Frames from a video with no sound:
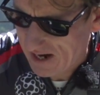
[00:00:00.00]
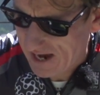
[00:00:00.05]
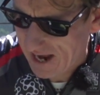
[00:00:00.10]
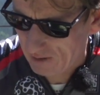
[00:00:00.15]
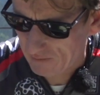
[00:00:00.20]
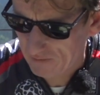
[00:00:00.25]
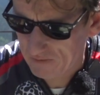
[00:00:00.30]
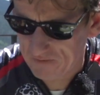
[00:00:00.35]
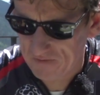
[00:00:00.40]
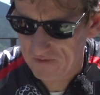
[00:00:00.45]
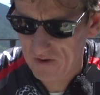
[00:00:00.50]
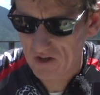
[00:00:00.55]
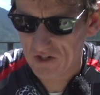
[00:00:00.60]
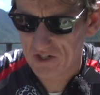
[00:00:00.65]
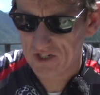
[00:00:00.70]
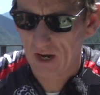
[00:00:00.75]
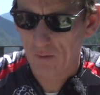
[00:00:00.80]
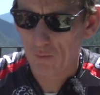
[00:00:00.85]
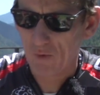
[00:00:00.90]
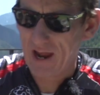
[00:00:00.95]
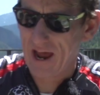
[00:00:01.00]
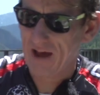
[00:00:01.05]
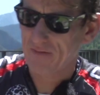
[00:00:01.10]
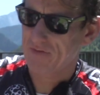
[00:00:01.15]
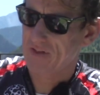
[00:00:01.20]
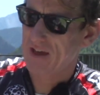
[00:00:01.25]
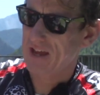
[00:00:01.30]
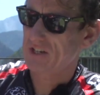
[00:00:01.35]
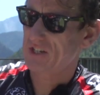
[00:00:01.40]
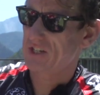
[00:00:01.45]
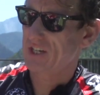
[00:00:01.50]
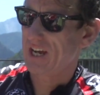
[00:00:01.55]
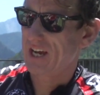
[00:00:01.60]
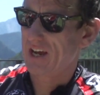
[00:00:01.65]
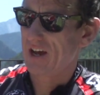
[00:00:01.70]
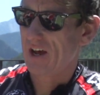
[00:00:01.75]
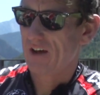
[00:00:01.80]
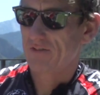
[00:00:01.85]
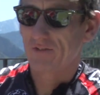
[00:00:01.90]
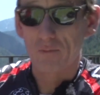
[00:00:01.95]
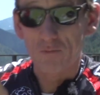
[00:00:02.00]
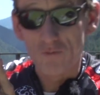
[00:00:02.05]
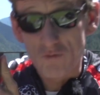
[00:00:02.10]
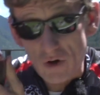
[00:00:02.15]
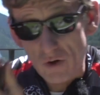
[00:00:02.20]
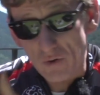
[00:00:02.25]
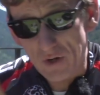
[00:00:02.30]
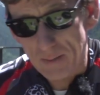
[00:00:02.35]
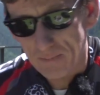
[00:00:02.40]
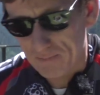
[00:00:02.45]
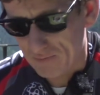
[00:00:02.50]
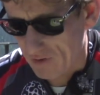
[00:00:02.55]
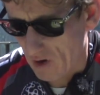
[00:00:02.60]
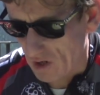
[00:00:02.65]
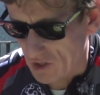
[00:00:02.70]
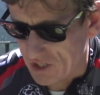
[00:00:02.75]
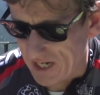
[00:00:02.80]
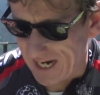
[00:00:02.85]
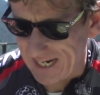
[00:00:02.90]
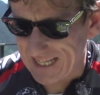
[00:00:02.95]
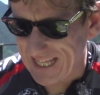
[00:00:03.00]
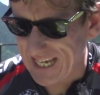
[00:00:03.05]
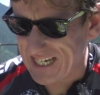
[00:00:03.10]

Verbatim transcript: Now, first up we have this from Rudy Project.